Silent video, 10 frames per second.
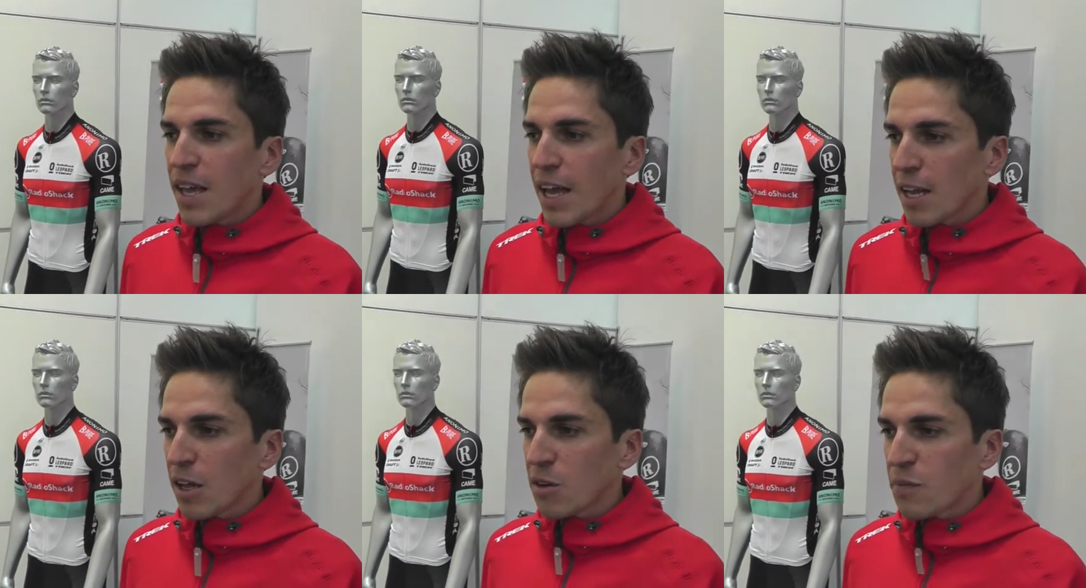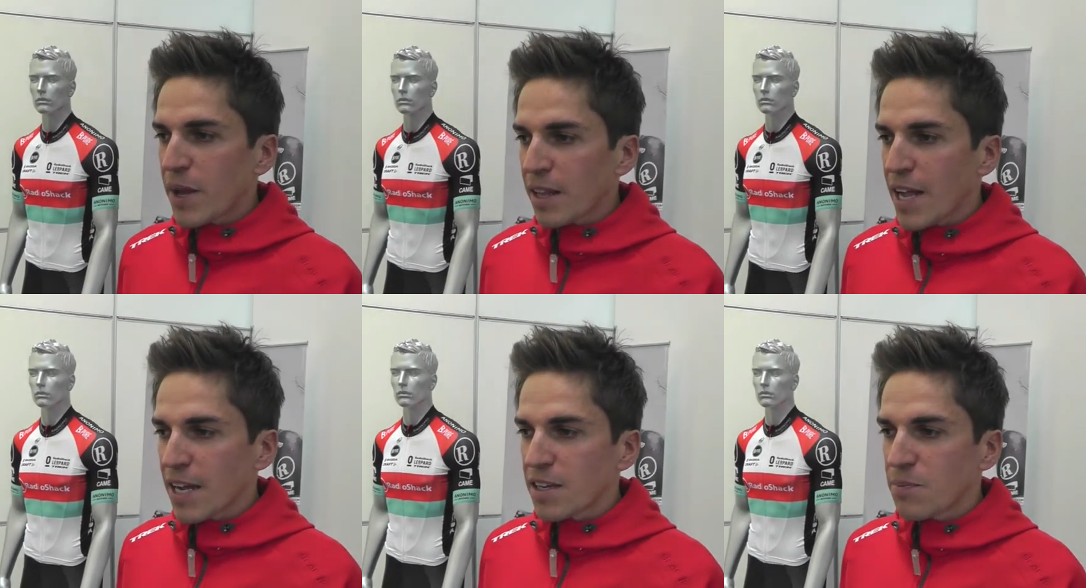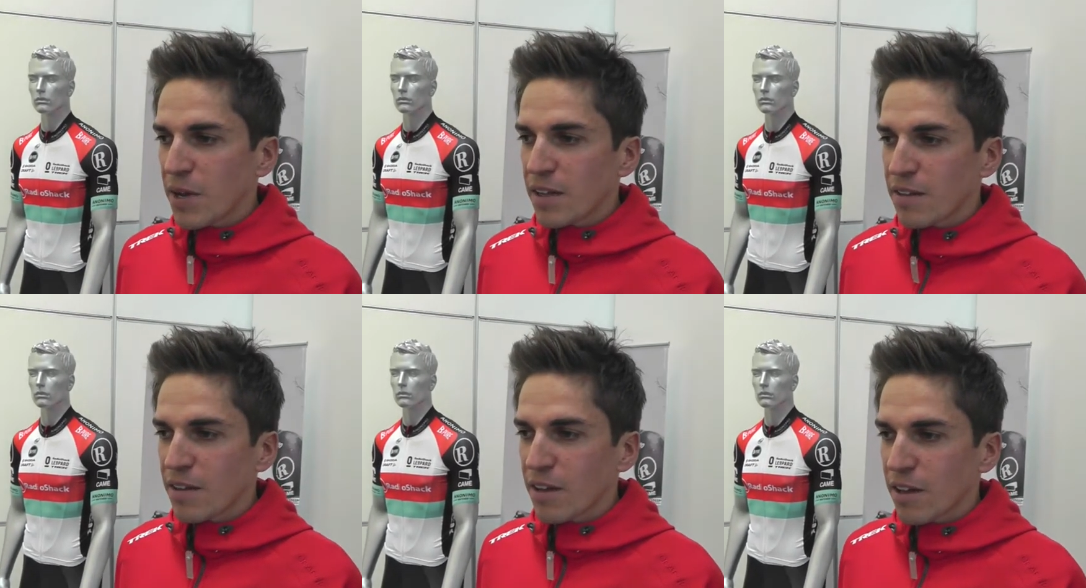Speaker 1: had a lot of bad luck, but
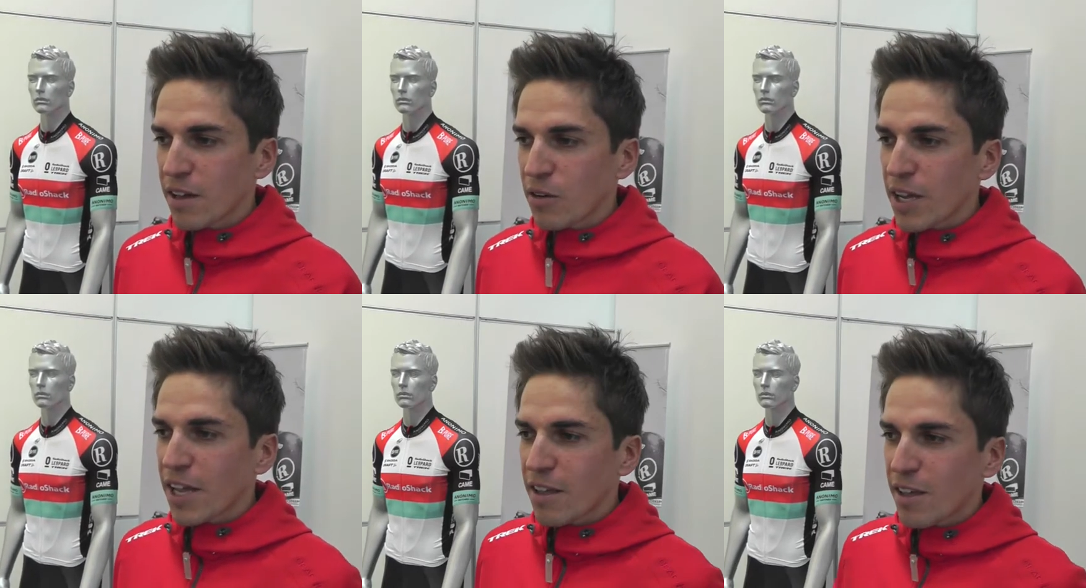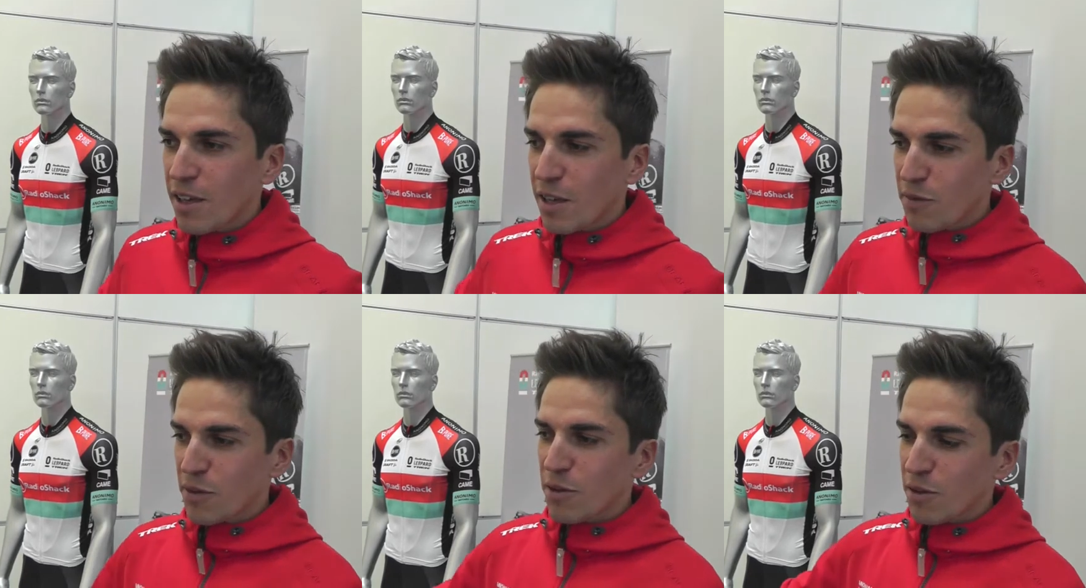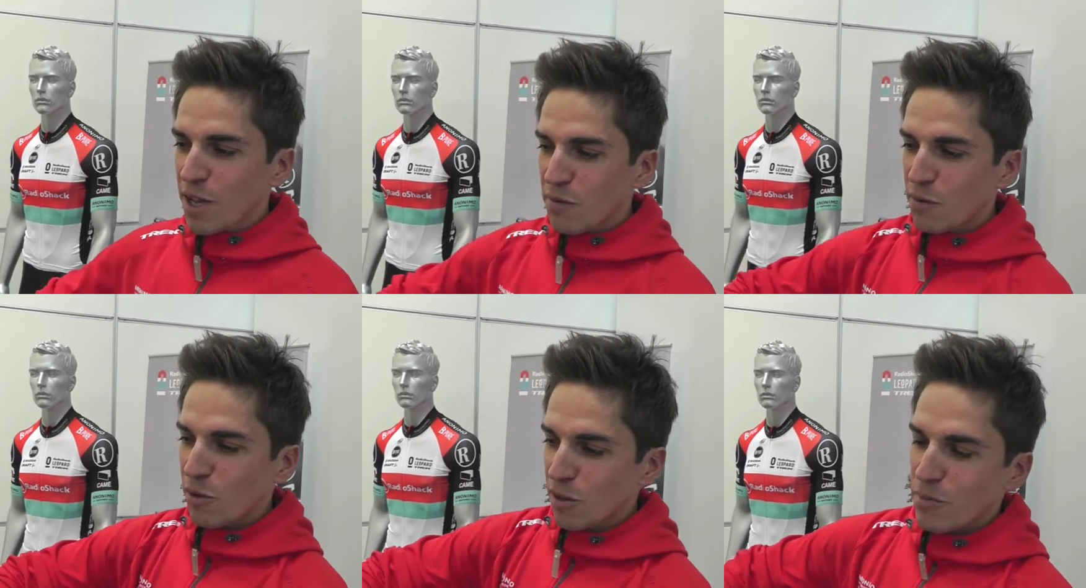uh, okay, if you have
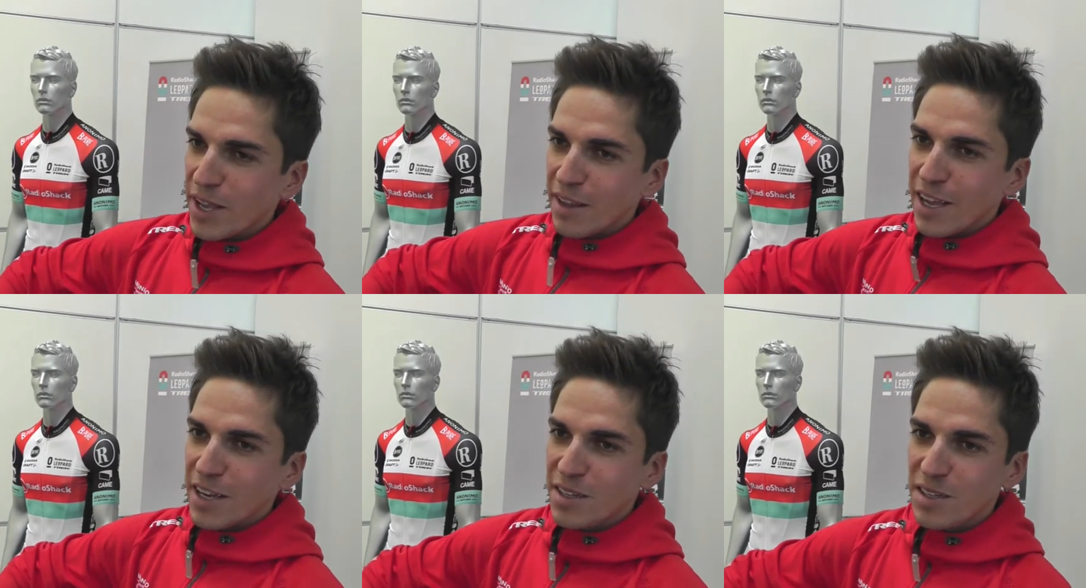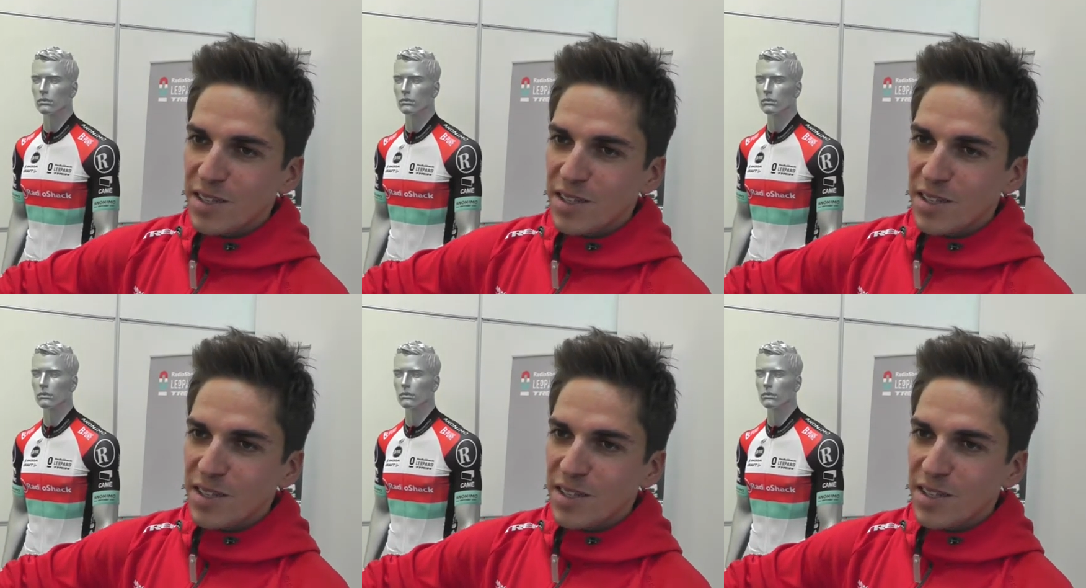all the bad luck at the